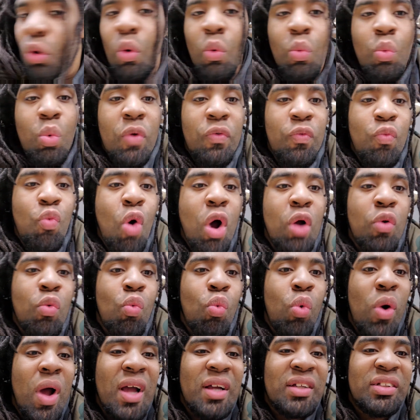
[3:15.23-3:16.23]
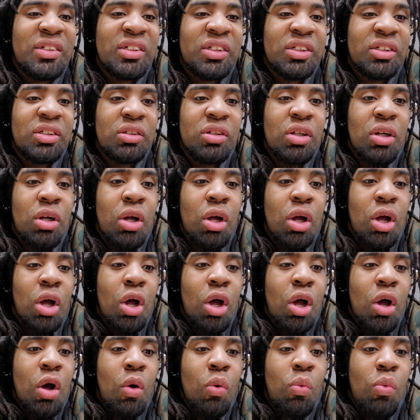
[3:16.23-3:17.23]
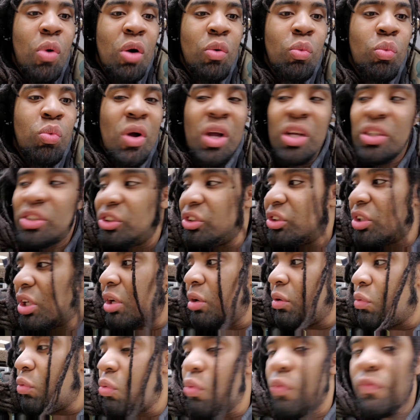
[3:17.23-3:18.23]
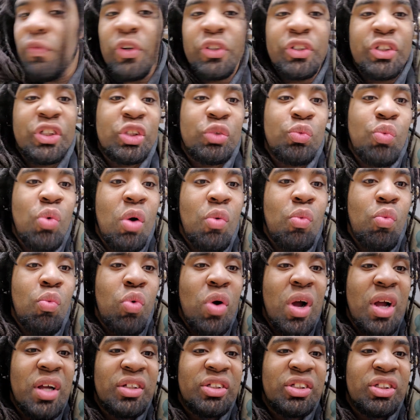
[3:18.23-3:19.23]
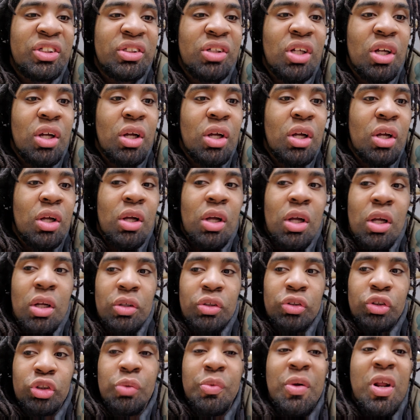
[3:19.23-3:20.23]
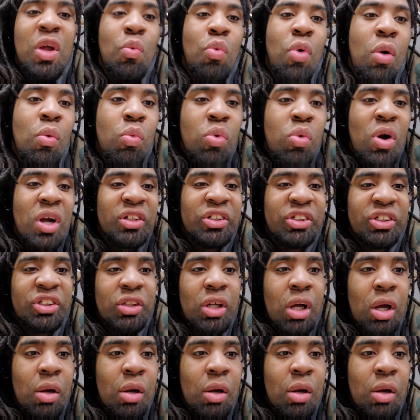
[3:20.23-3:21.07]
with One West versus One West, too many One West